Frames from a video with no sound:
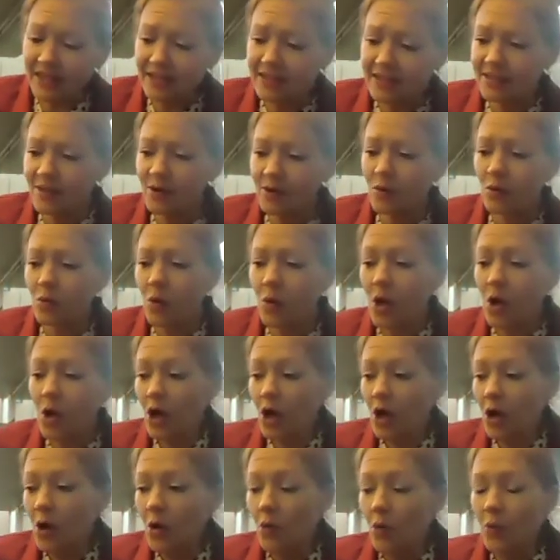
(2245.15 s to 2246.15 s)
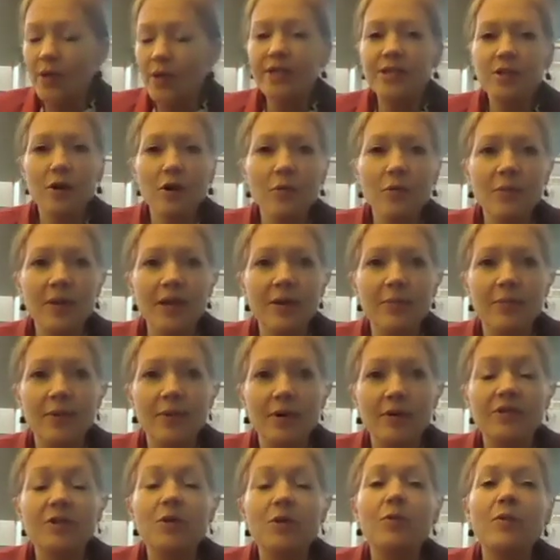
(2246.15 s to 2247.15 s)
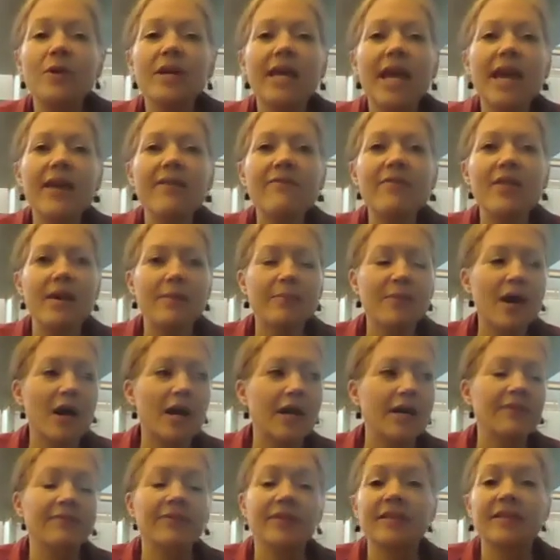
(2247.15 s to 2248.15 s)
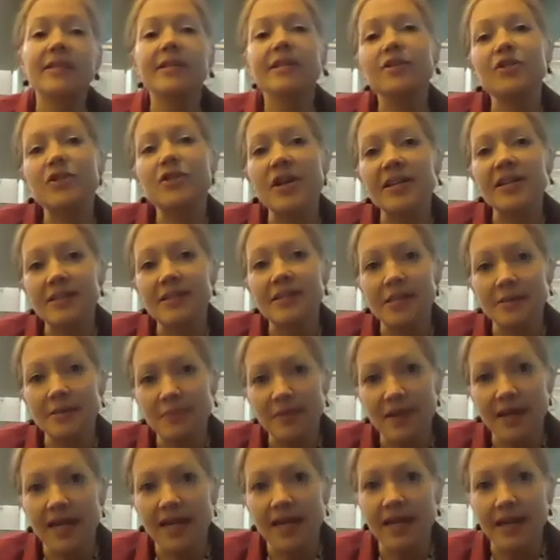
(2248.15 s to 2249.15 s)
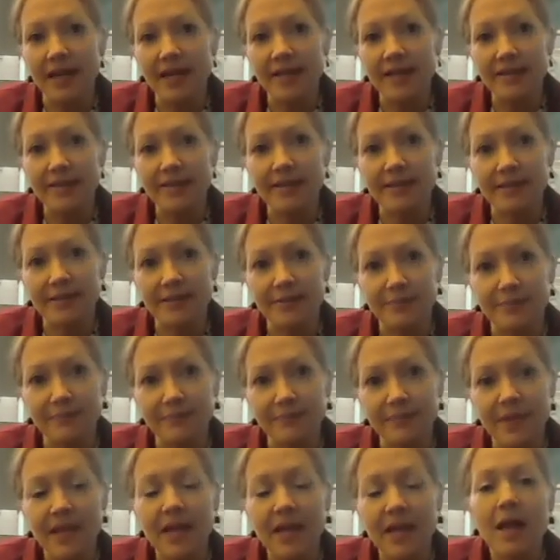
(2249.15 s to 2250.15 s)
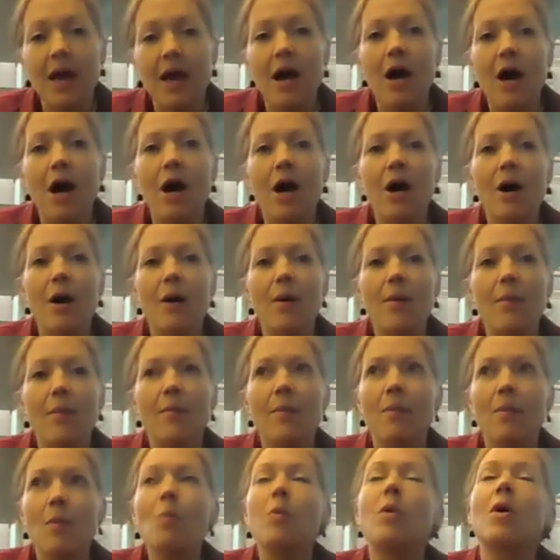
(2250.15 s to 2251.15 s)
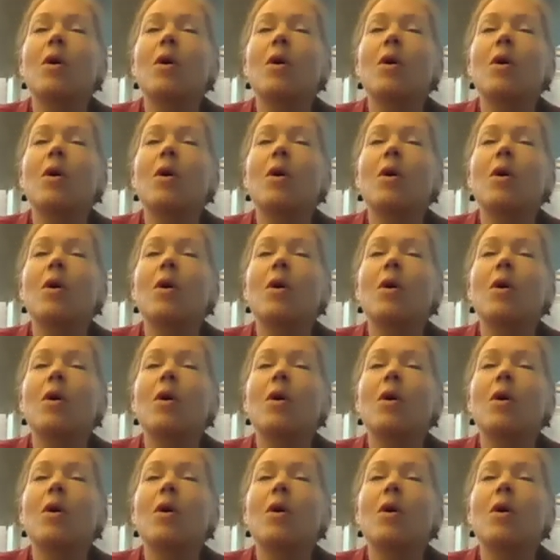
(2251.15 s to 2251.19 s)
so we gave them kind of a suggested playlist. A